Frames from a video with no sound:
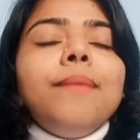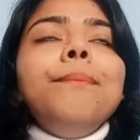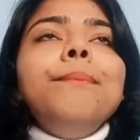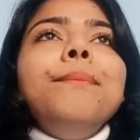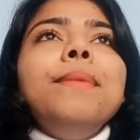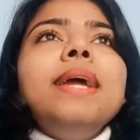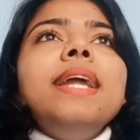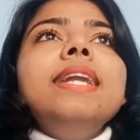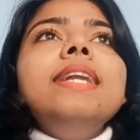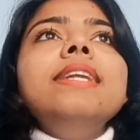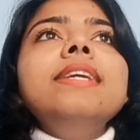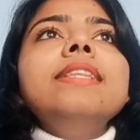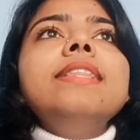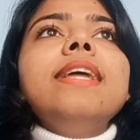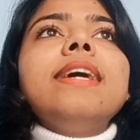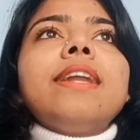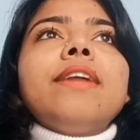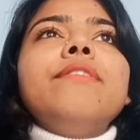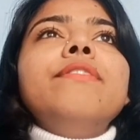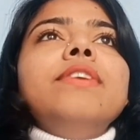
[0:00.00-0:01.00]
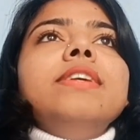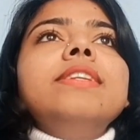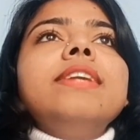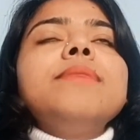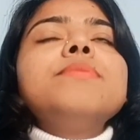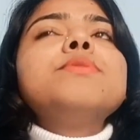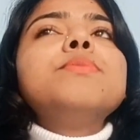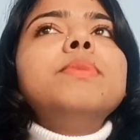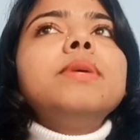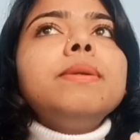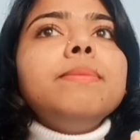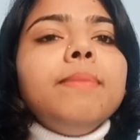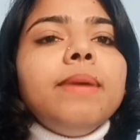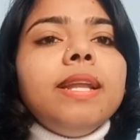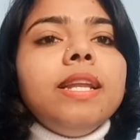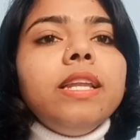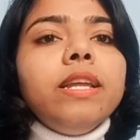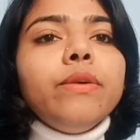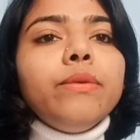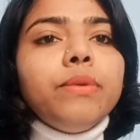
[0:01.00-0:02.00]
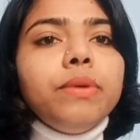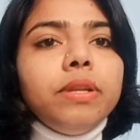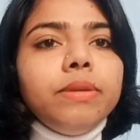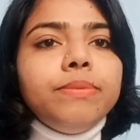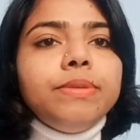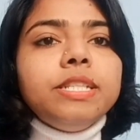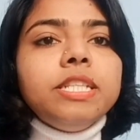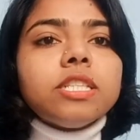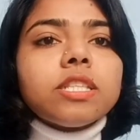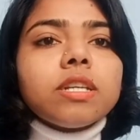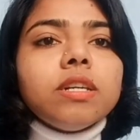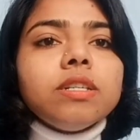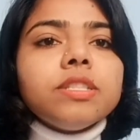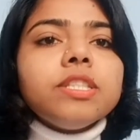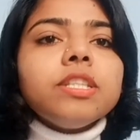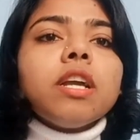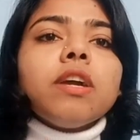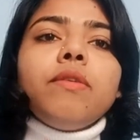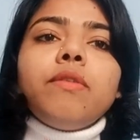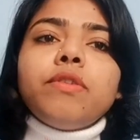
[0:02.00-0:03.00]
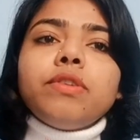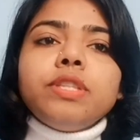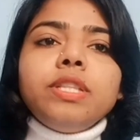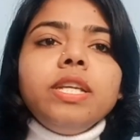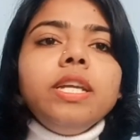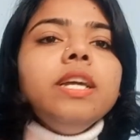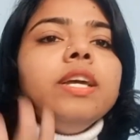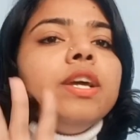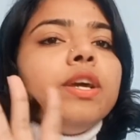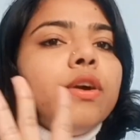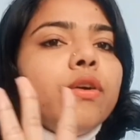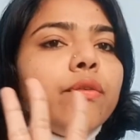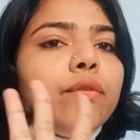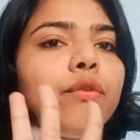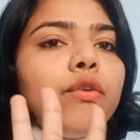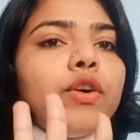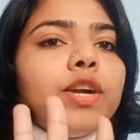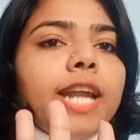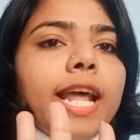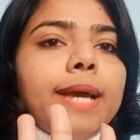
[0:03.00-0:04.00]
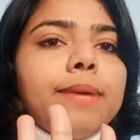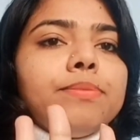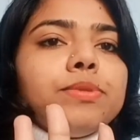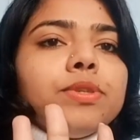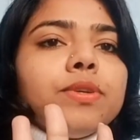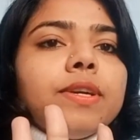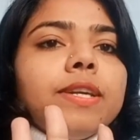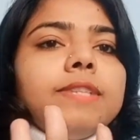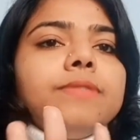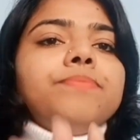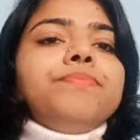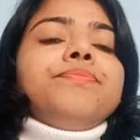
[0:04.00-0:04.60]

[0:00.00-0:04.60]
Mainly there are very types, but mainly we will be discussing about the 4 types. Okay,